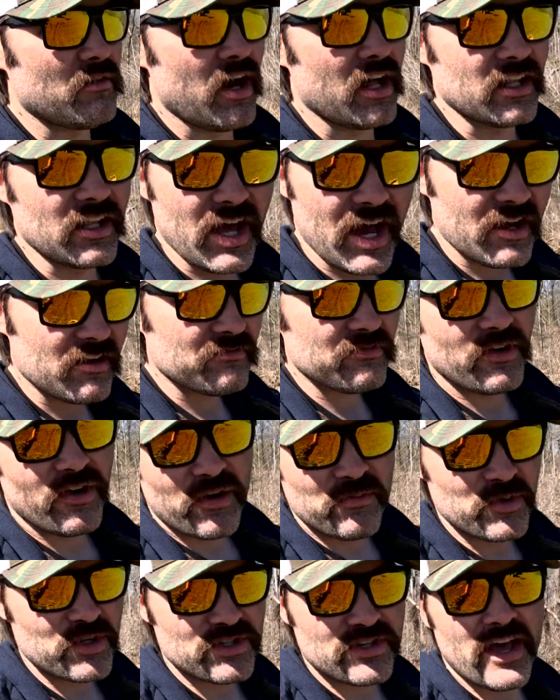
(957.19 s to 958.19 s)
a lot of
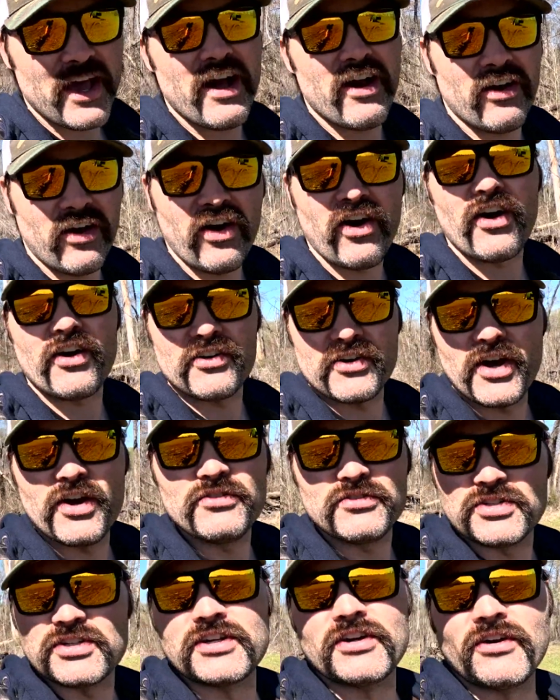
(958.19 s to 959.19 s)
farmers now are
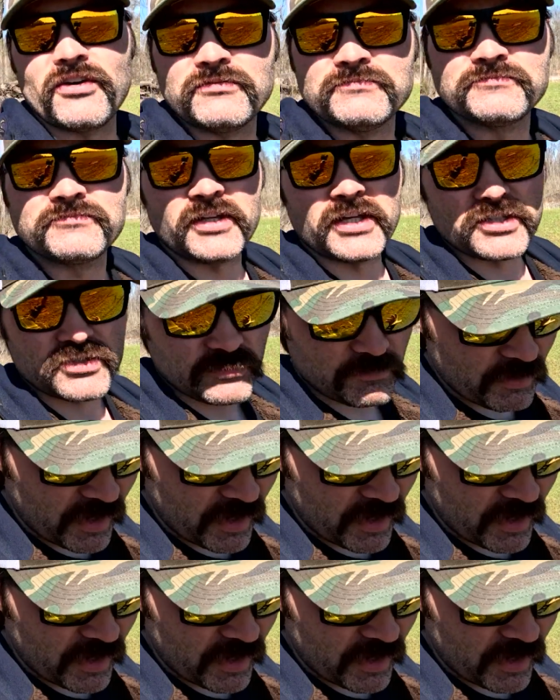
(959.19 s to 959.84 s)
no-till. It's